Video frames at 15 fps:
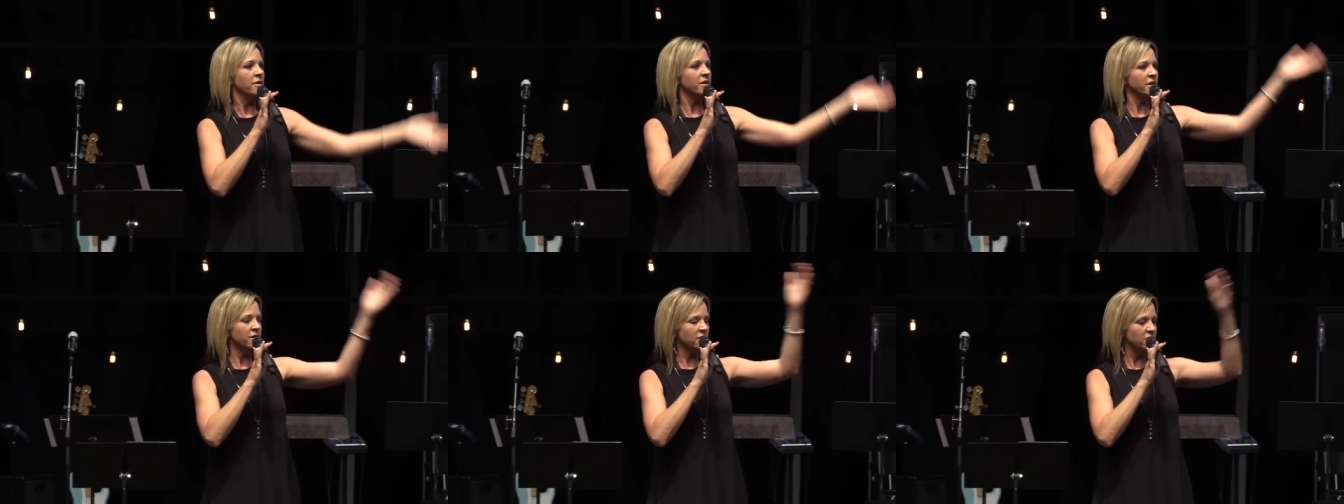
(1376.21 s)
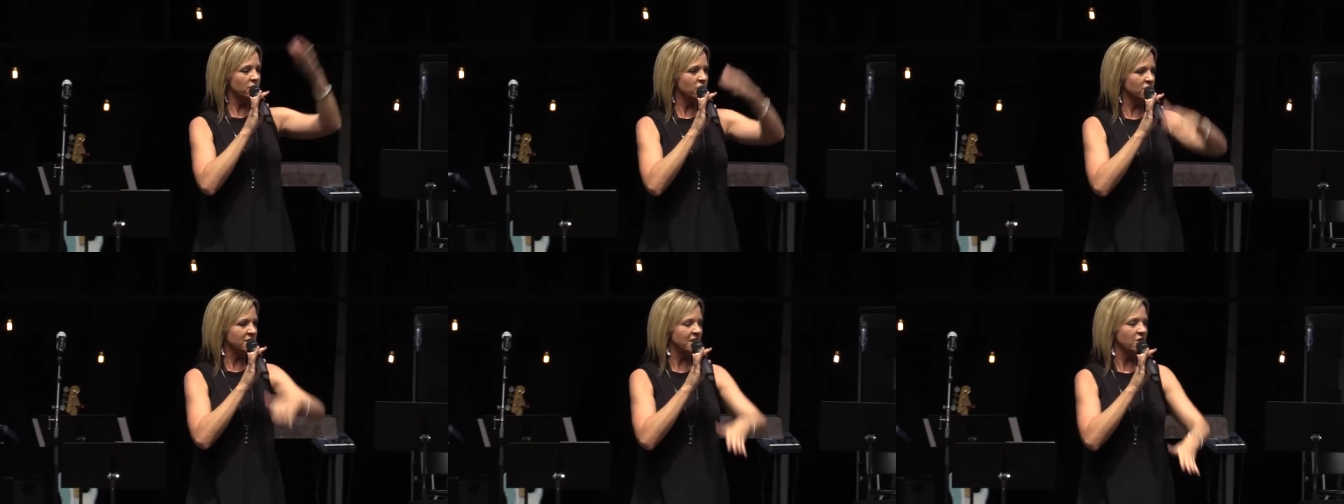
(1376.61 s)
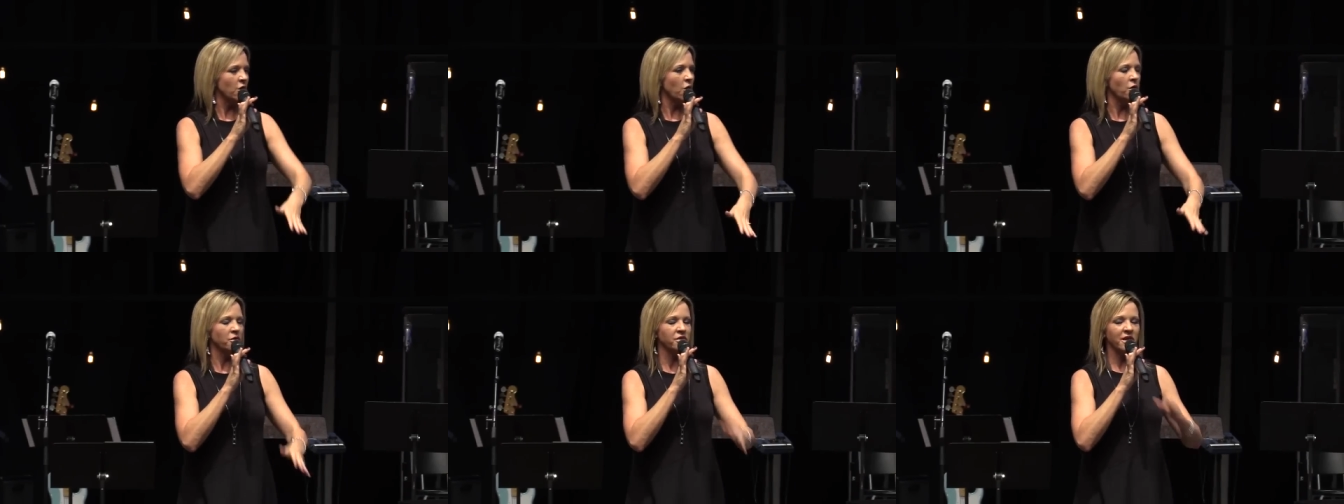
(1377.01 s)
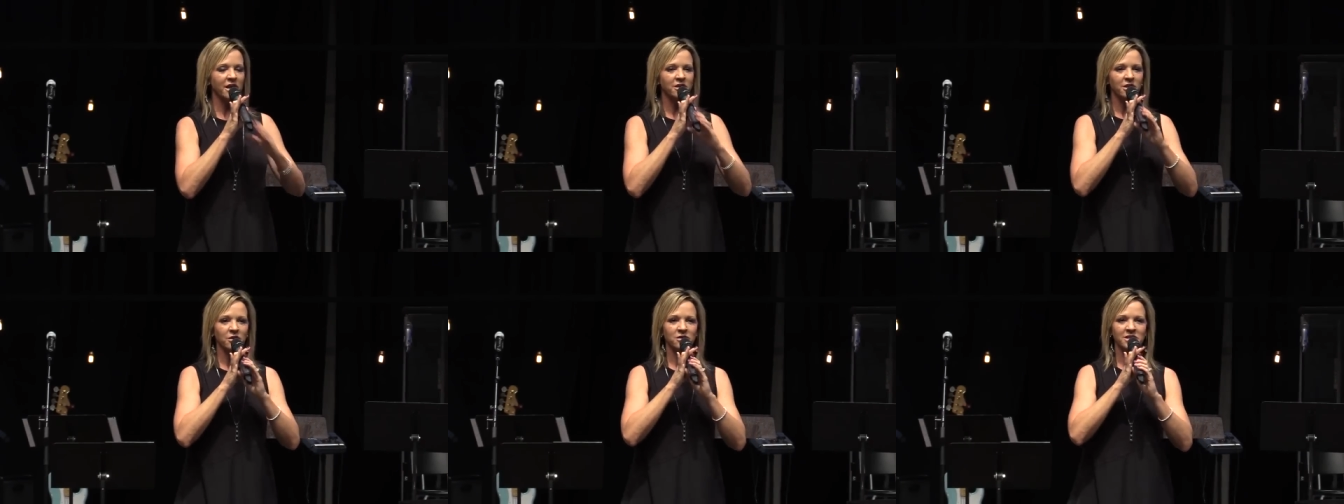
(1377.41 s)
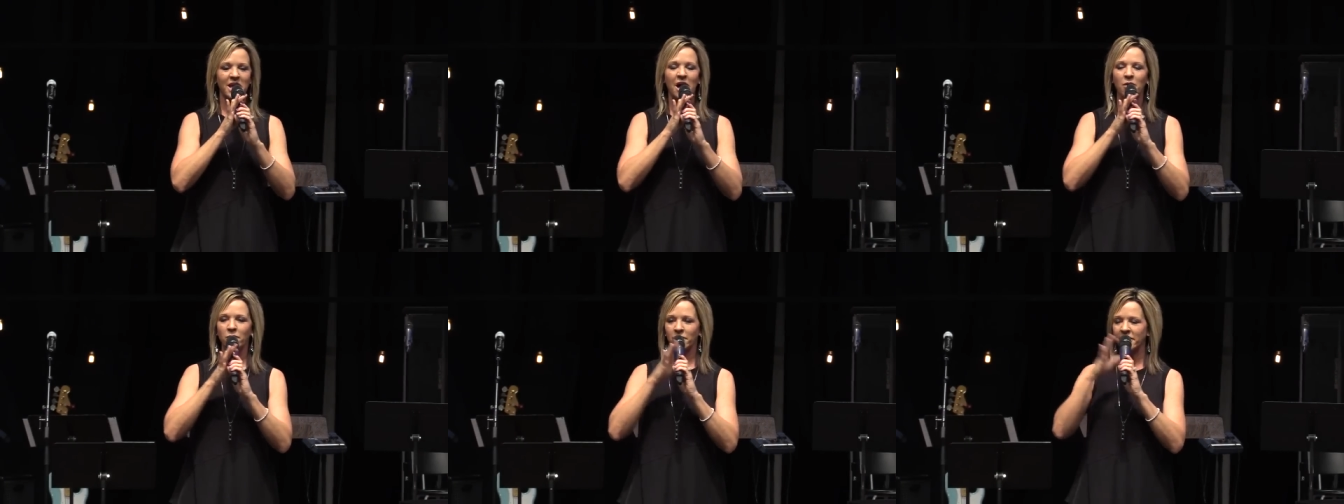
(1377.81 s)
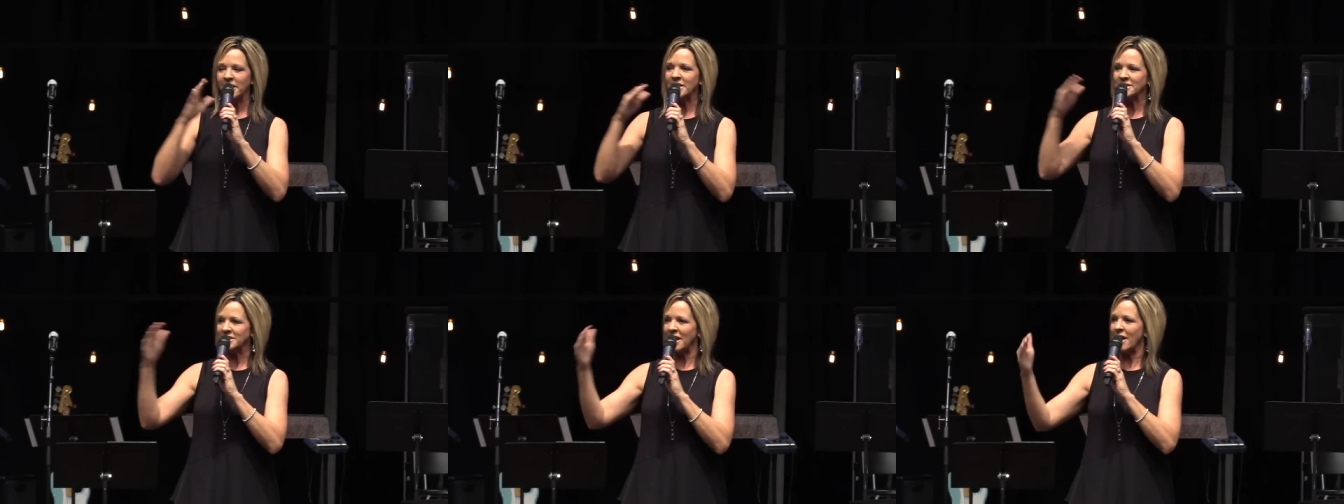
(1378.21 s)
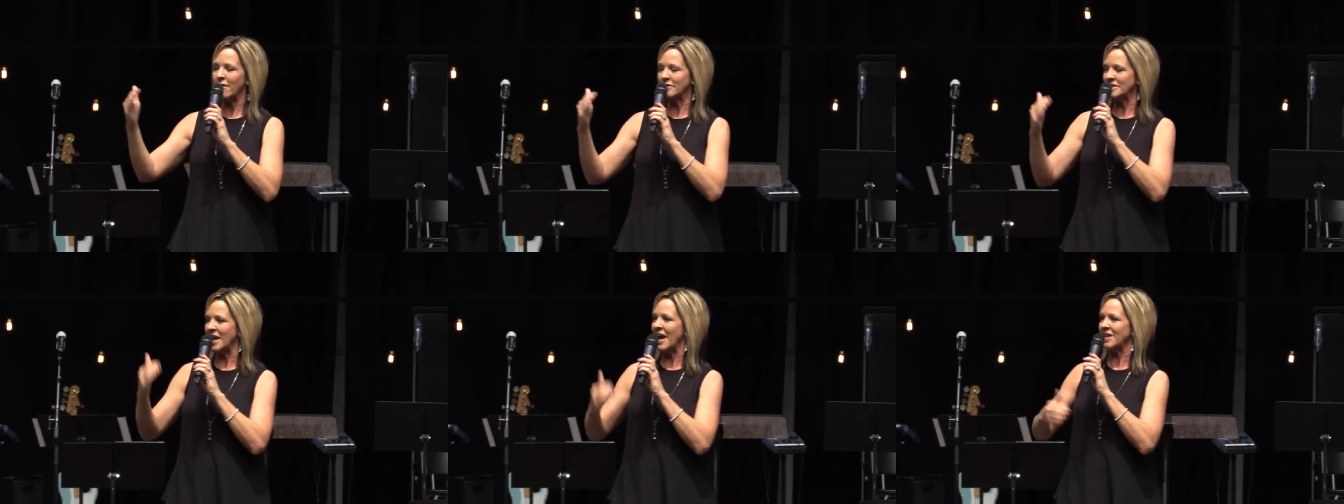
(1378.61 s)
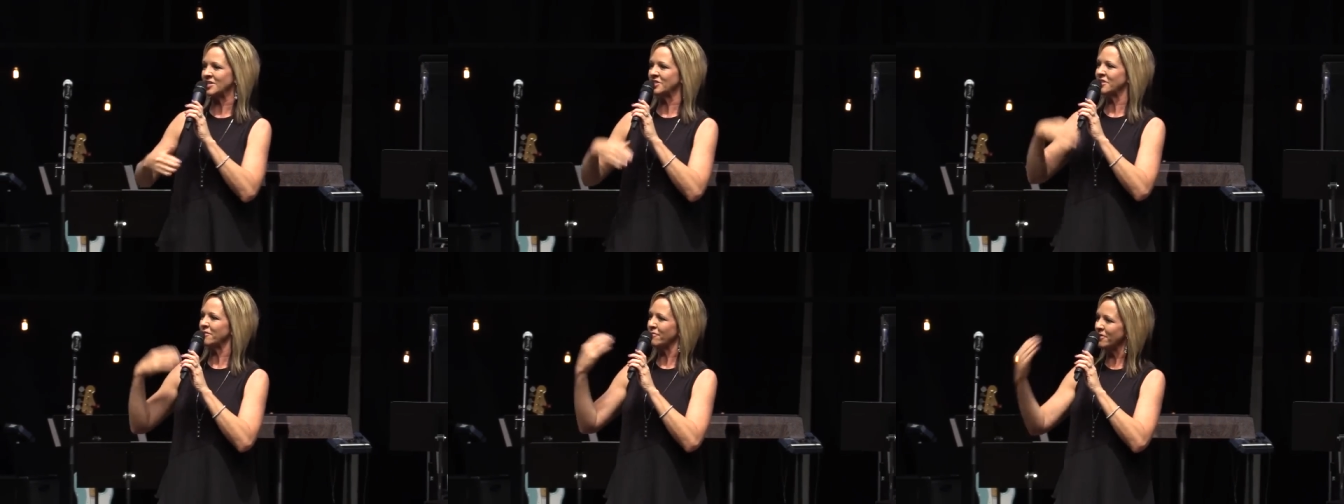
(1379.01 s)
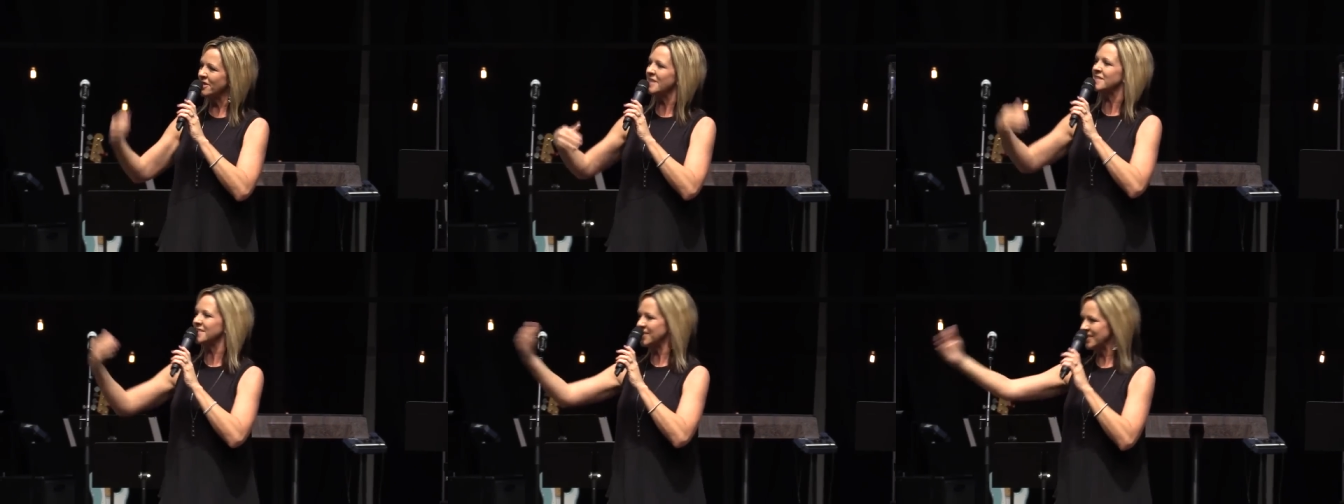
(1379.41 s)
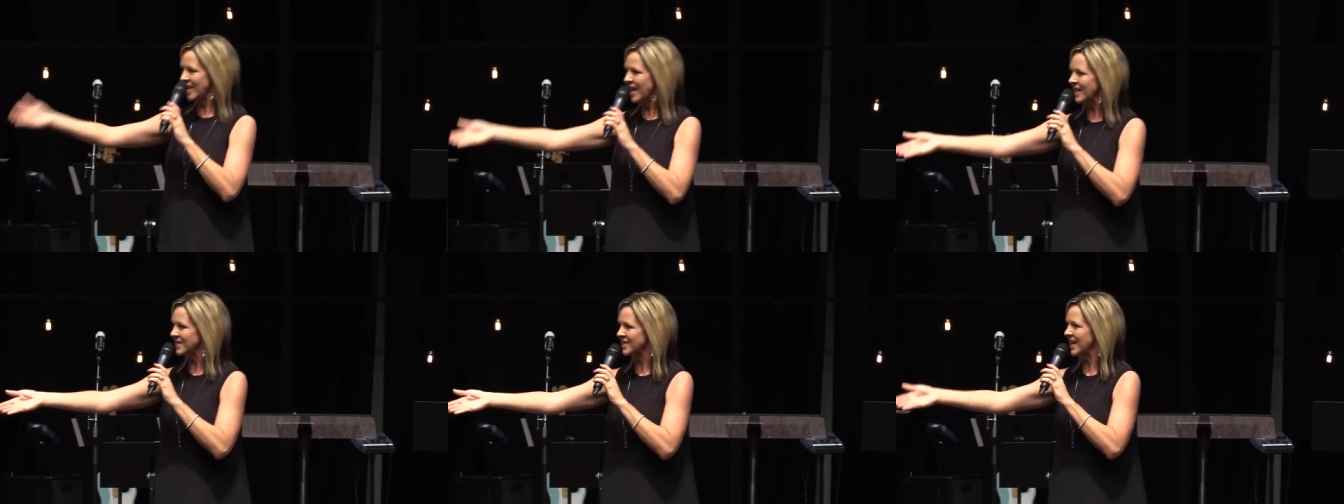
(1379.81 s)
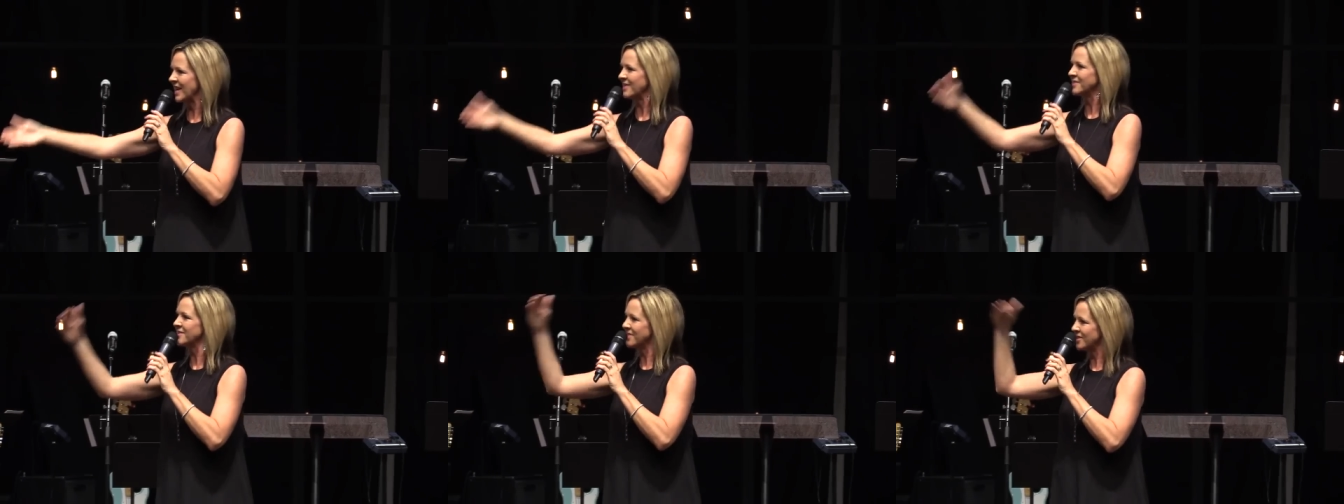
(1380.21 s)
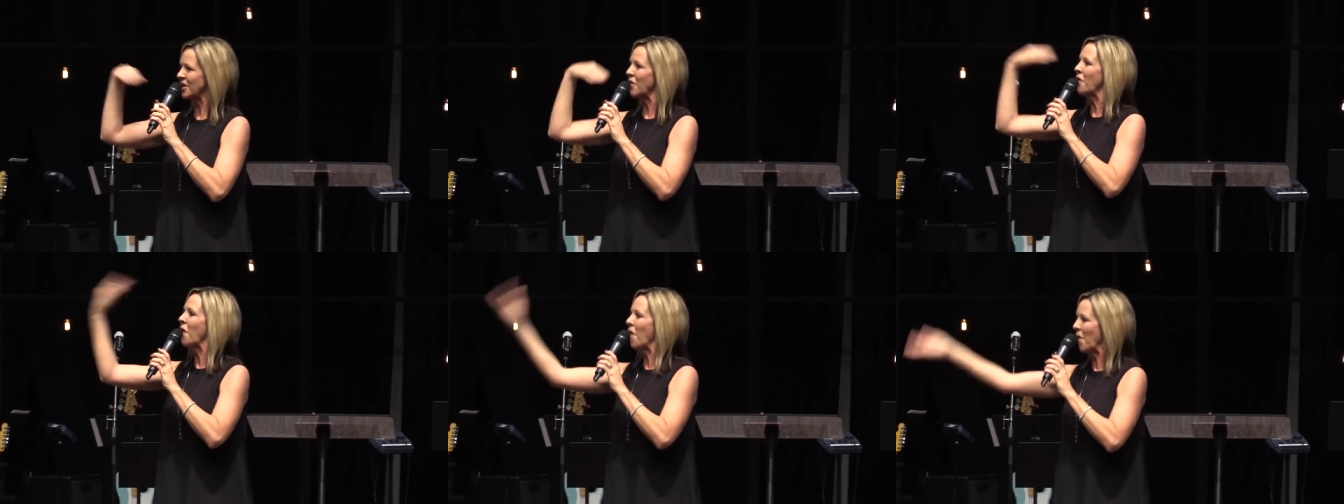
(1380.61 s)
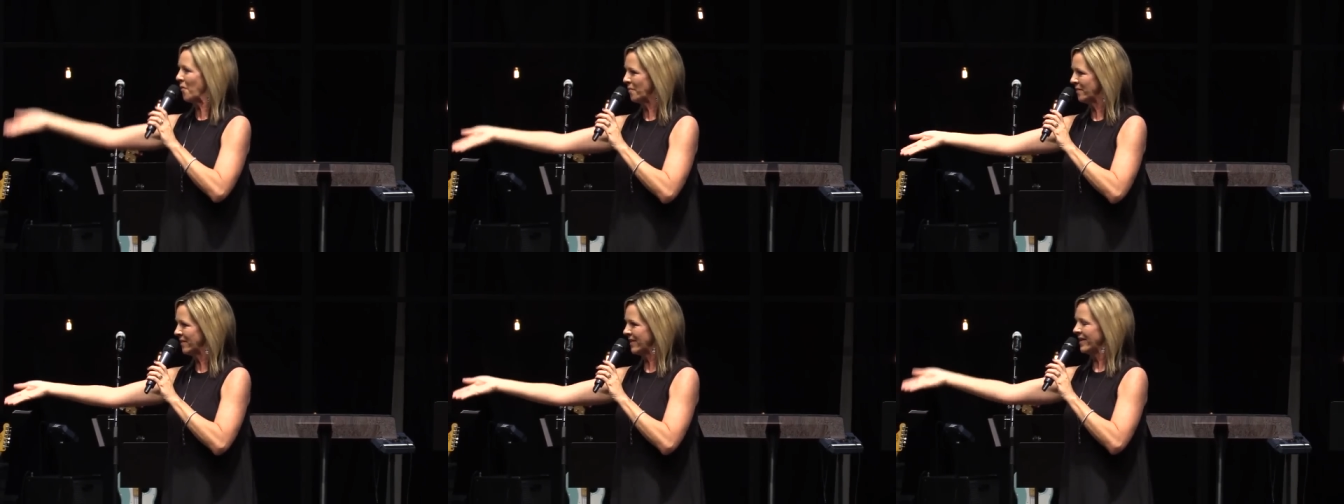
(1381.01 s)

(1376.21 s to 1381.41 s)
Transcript: you, you see the whole thing close out where King Cyrus actually releases the exiles to go home